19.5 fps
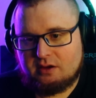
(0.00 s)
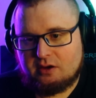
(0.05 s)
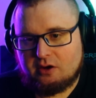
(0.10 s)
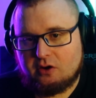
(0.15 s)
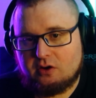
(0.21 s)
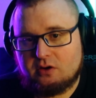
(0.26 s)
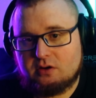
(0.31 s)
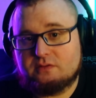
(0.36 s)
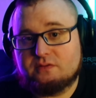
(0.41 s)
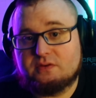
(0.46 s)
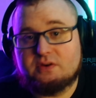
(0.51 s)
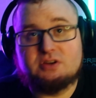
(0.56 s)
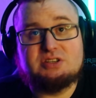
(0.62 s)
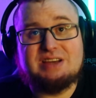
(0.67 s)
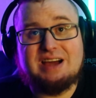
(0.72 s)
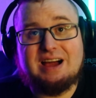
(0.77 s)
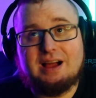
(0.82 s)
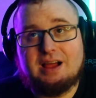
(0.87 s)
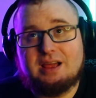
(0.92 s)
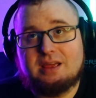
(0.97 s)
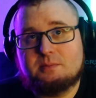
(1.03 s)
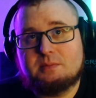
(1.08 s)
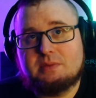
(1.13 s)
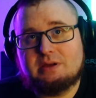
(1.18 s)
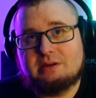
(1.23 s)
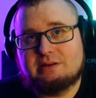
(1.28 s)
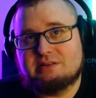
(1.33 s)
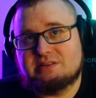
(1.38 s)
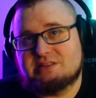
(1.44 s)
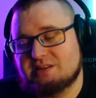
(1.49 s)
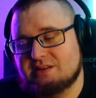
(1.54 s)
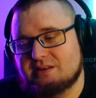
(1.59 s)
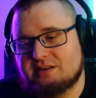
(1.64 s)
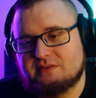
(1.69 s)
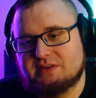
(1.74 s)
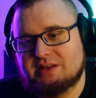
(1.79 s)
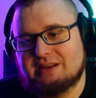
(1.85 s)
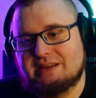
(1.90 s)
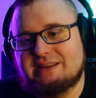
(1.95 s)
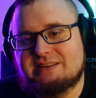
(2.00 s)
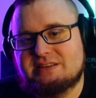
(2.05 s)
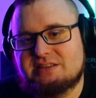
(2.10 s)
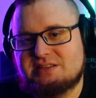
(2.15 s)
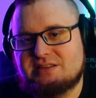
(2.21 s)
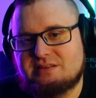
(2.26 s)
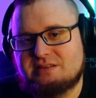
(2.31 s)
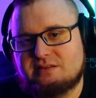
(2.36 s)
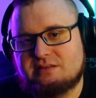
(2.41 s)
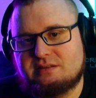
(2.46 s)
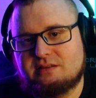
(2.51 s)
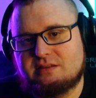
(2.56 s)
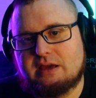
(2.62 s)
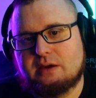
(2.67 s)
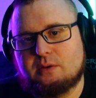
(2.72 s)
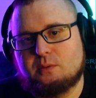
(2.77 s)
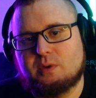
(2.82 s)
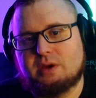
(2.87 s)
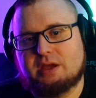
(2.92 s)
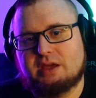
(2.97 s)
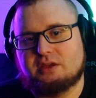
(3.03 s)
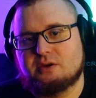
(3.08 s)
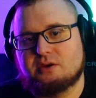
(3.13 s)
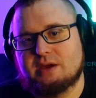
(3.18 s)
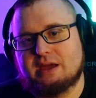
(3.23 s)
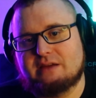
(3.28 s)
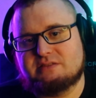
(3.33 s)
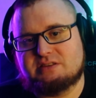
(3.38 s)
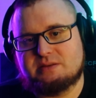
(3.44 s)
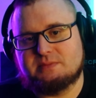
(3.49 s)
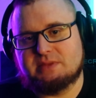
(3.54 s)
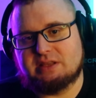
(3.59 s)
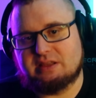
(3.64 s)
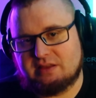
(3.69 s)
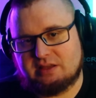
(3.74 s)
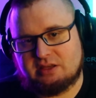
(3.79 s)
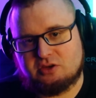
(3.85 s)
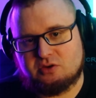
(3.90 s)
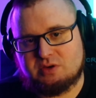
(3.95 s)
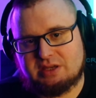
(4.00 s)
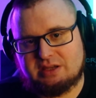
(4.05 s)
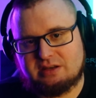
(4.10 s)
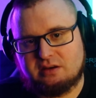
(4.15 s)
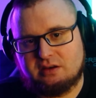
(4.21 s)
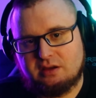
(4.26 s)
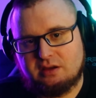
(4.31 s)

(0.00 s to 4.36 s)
over time instead of an instant. That way you have something that you can